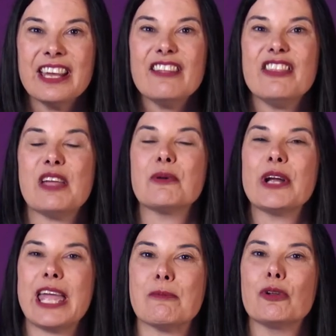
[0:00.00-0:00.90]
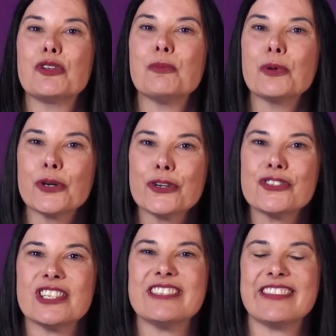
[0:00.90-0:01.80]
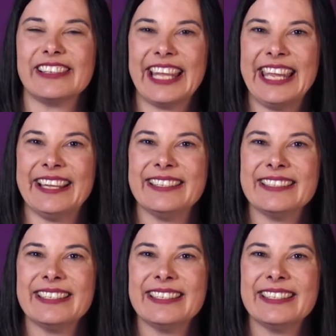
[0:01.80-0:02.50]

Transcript: they were able to purchase the land.